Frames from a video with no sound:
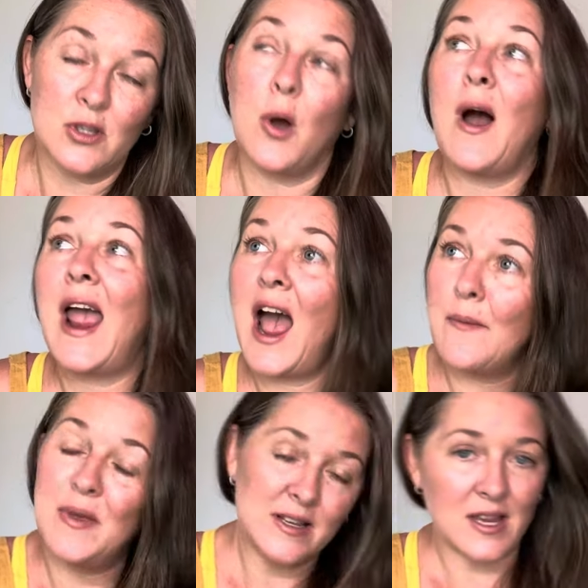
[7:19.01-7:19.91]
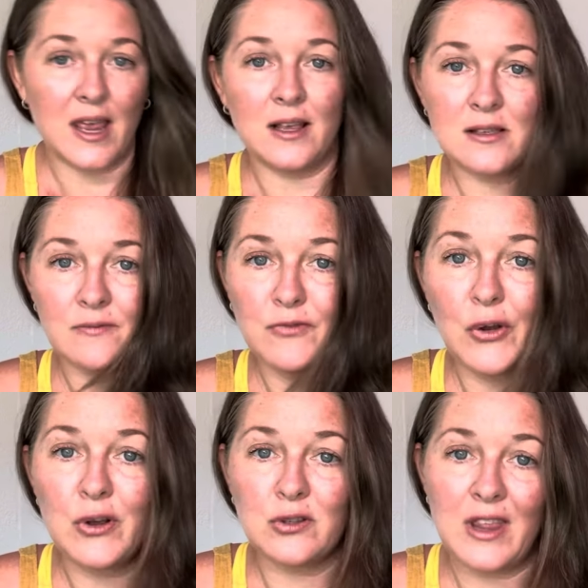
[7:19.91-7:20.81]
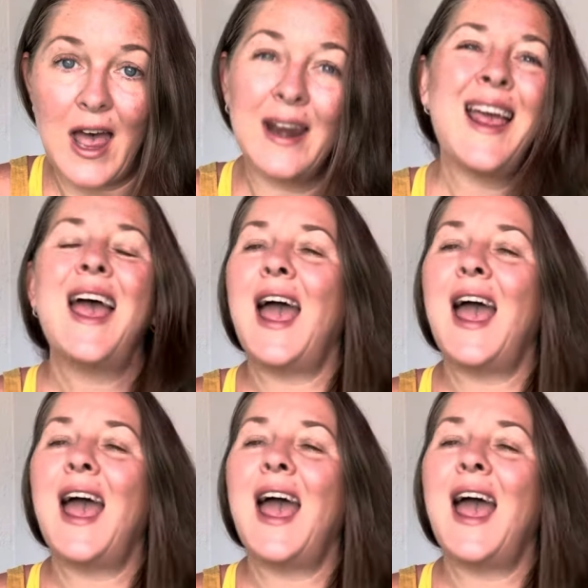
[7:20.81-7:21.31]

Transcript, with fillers: So I have been taking some photos of that